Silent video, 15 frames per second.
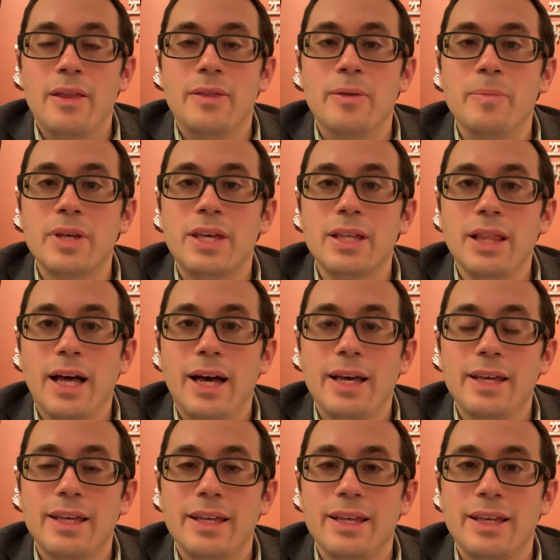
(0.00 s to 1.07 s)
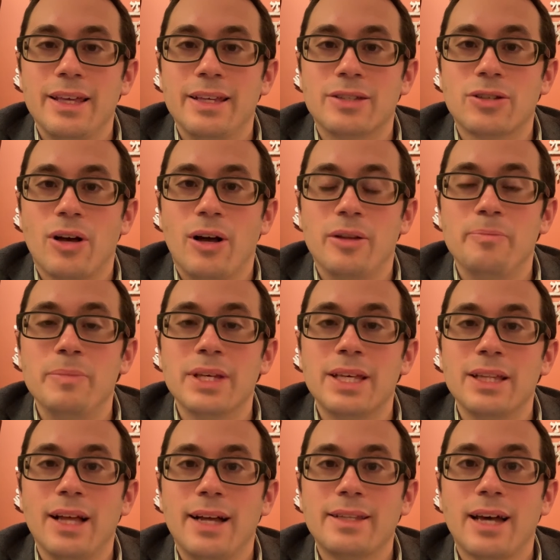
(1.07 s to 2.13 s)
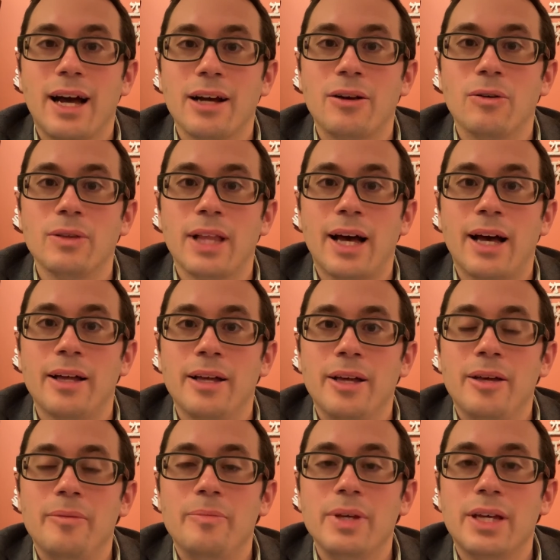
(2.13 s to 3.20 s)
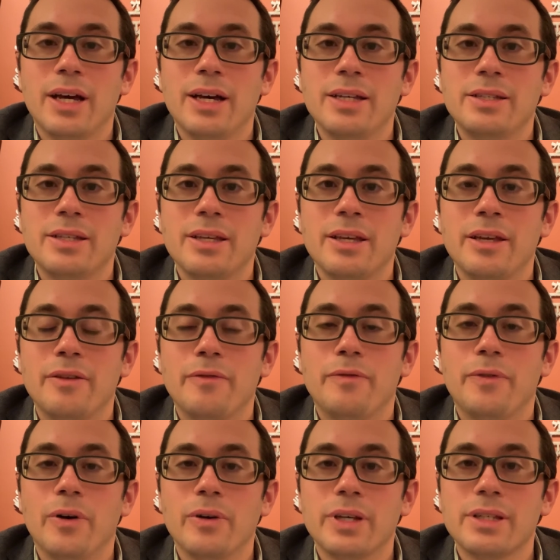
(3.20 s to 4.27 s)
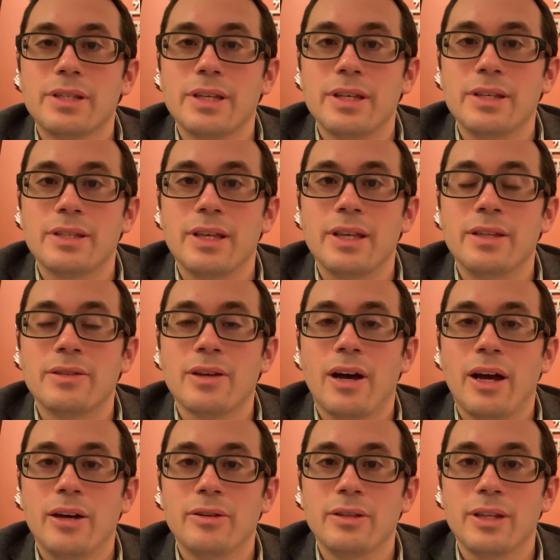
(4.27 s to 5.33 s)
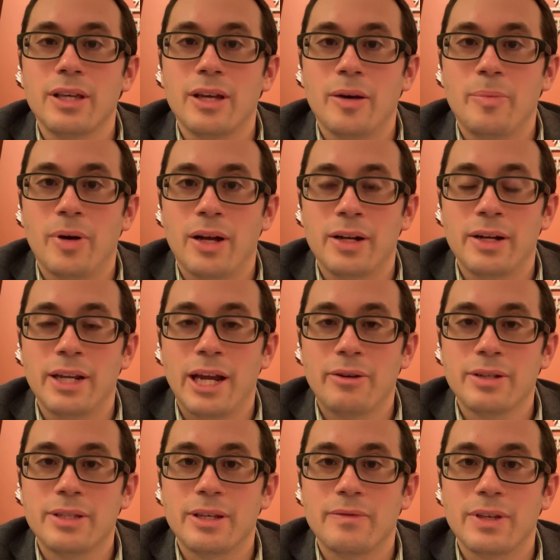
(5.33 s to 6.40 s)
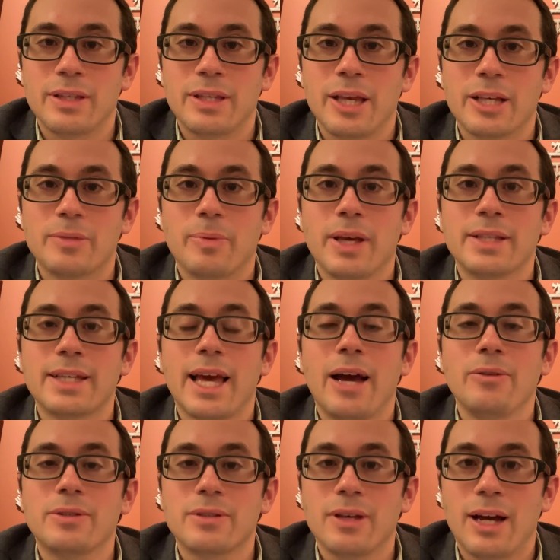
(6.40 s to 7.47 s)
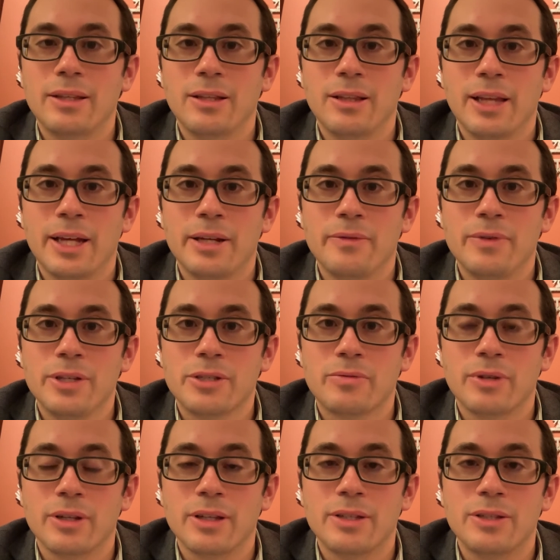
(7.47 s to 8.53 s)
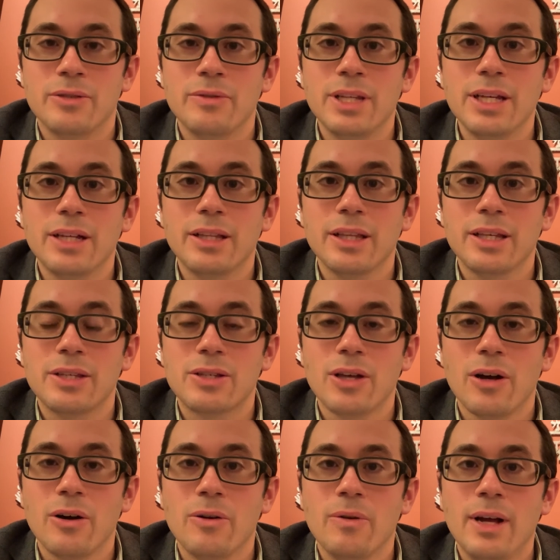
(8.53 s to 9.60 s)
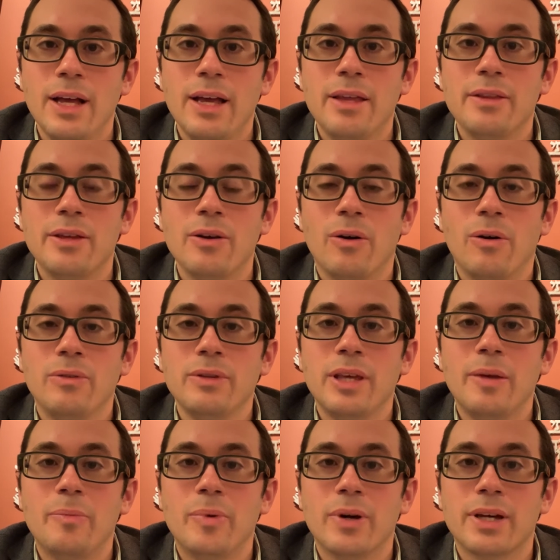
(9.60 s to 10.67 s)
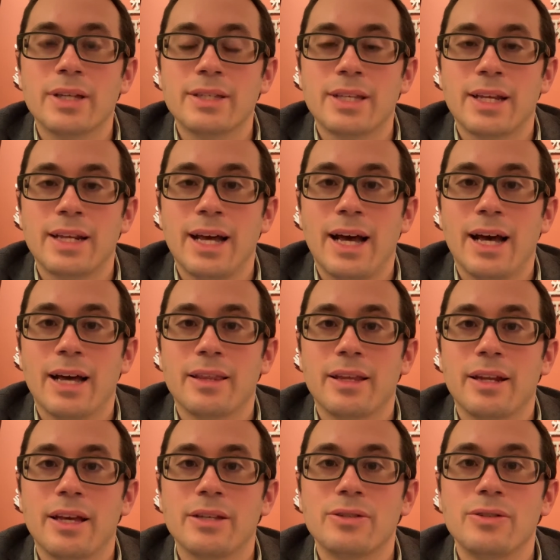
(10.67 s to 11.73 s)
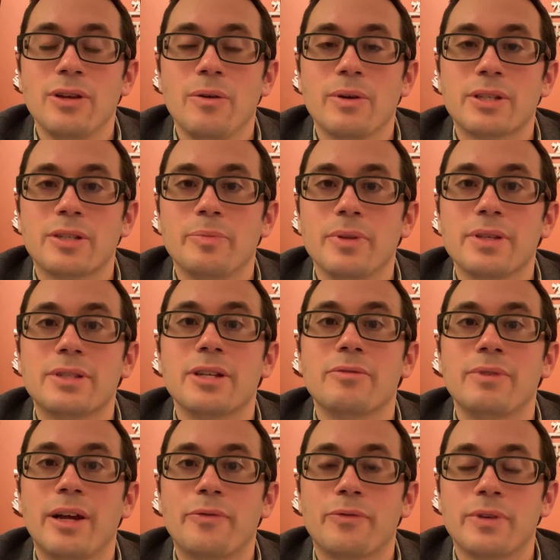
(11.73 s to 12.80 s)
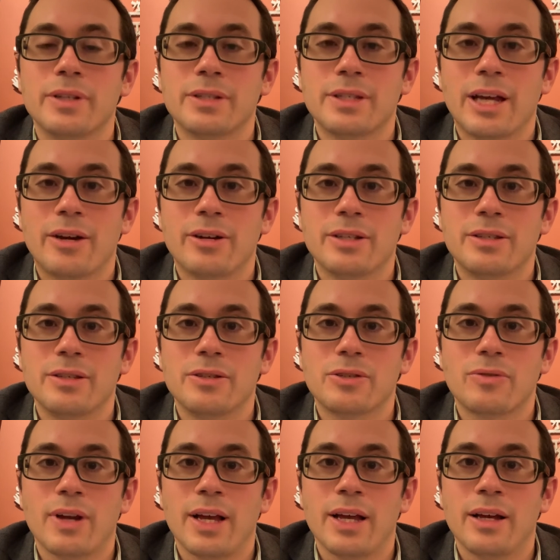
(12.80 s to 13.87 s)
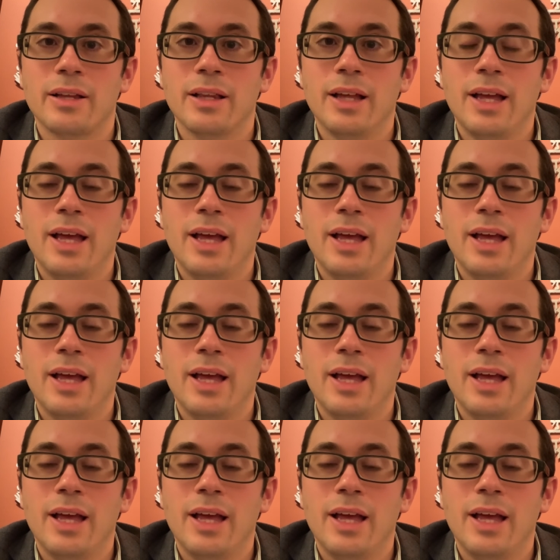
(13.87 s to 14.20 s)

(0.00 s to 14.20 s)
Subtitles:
The Megillah is called Megillat Hagolah because it focuses entirely upon a narrative that takes place outside the land of Israel. It's uniquely so the only book in Tanakh that has no explicit reference to Eretz Yisrael.